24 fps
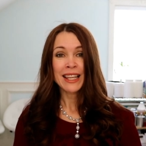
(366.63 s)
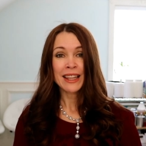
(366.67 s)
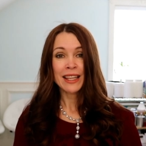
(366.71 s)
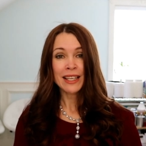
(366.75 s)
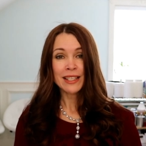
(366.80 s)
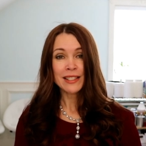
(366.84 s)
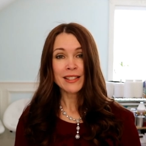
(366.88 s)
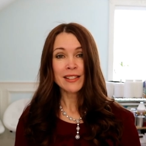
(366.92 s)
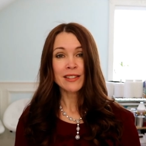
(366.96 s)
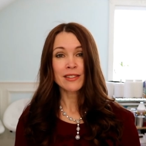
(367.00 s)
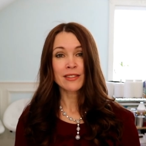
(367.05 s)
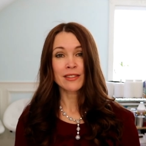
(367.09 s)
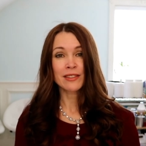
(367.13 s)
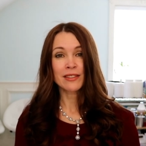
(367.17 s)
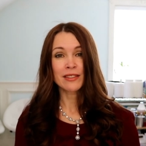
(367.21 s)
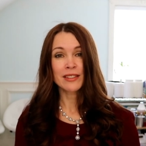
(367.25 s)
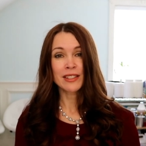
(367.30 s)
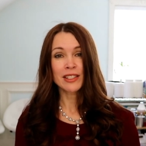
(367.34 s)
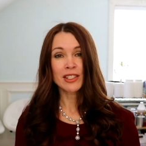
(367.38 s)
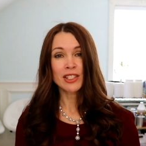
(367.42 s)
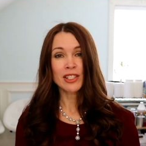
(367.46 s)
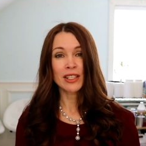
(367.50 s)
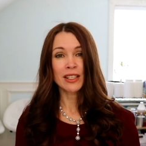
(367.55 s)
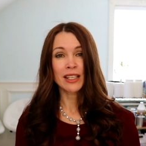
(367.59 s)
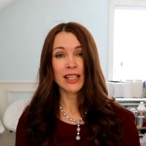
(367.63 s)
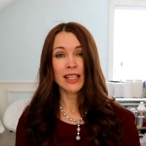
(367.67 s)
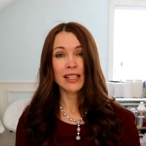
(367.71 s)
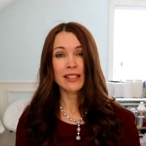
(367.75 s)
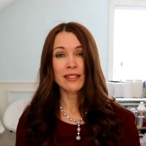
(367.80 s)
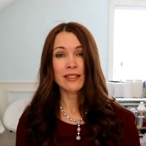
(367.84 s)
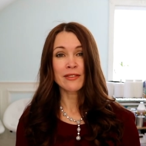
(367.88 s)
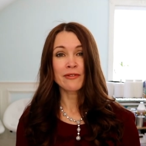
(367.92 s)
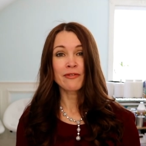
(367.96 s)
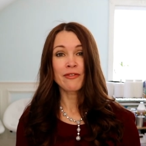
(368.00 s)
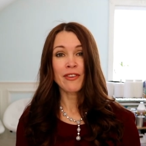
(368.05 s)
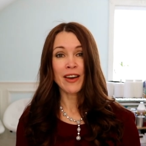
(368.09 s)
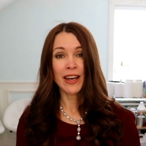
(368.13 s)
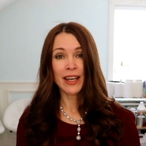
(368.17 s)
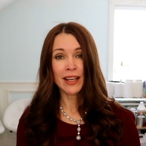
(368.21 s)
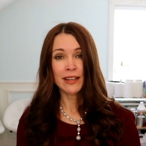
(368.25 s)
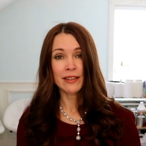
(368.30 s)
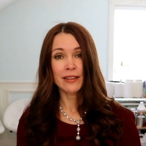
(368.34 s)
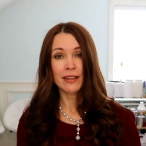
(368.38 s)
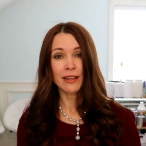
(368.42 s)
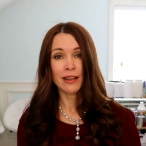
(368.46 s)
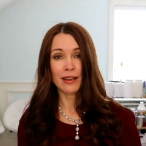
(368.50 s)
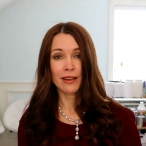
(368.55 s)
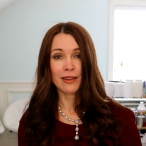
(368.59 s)
This tradition is
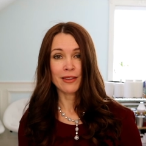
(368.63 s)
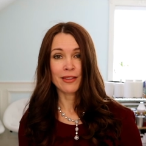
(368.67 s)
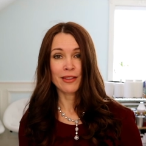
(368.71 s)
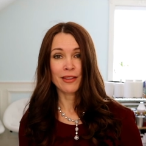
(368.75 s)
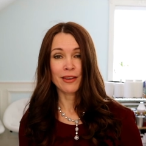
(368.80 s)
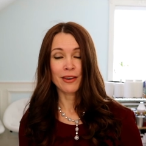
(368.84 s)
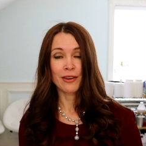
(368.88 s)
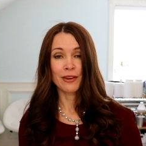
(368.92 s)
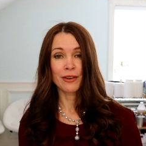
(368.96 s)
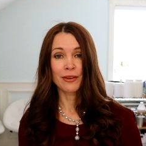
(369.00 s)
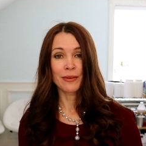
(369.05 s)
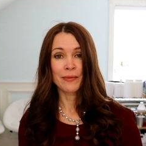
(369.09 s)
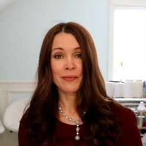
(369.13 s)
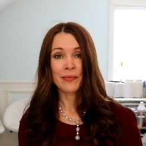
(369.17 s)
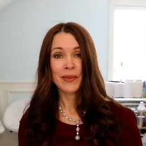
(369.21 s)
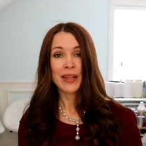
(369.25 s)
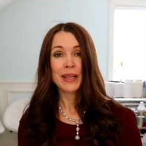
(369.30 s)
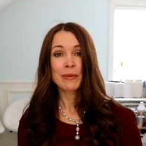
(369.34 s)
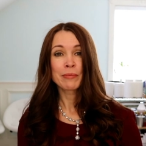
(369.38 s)
fading though,